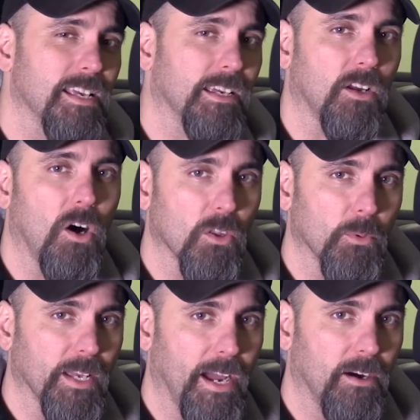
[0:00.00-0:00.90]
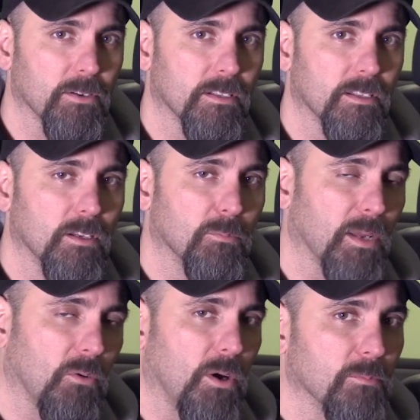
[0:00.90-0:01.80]
take it all the way out,
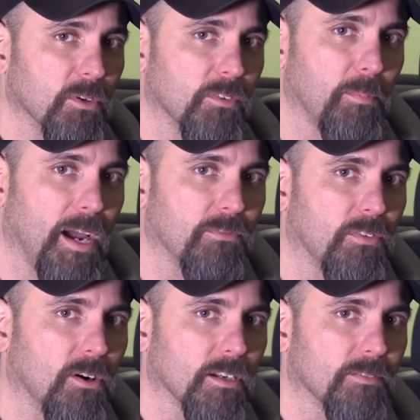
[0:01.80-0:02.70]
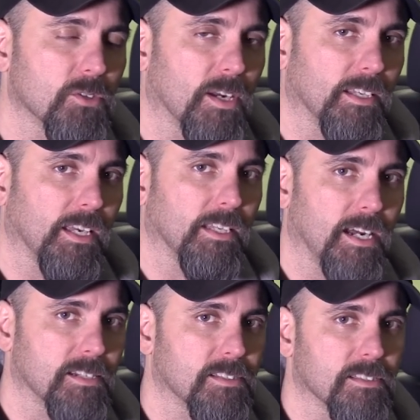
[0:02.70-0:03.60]
but I want to move it back far enough so I can gain
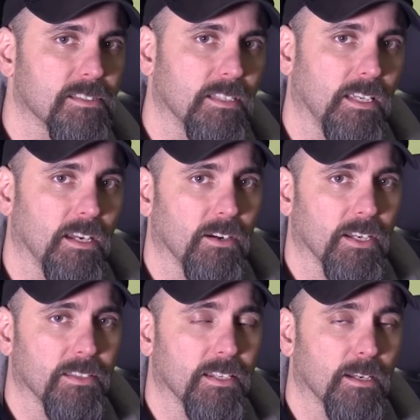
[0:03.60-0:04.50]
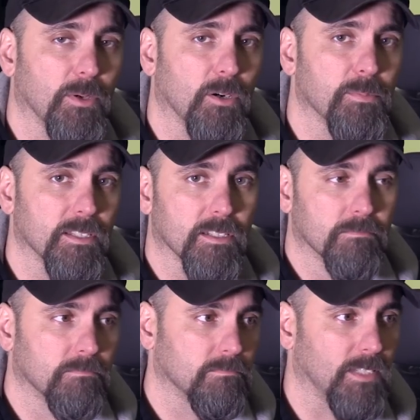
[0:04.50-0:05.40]
access to the area that I'm hoping to
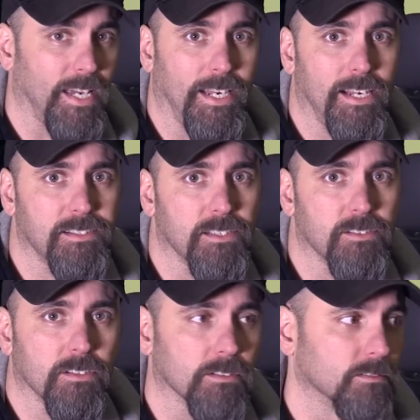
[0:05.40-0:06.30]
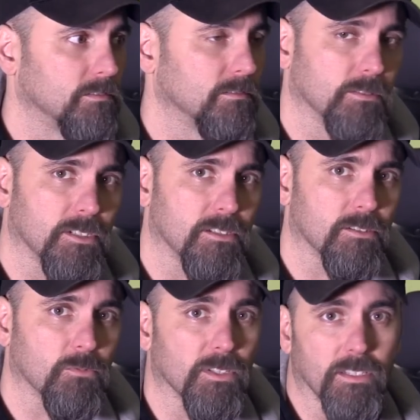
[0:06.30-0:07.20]
gain access to, which
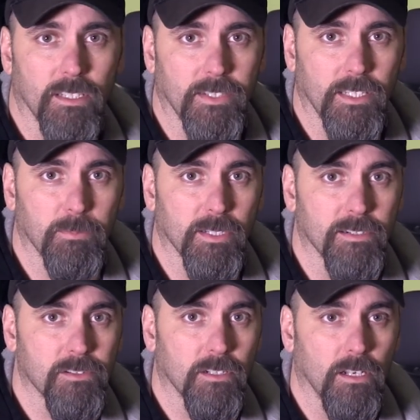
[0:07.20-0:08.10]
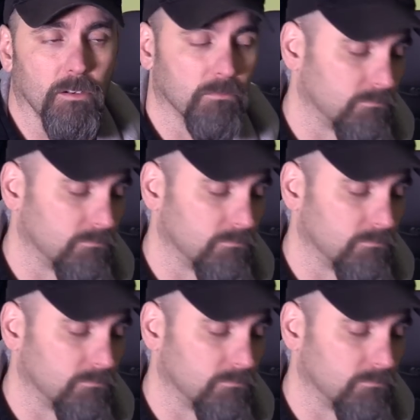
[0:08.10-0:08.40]
is where the DVD player is going to go.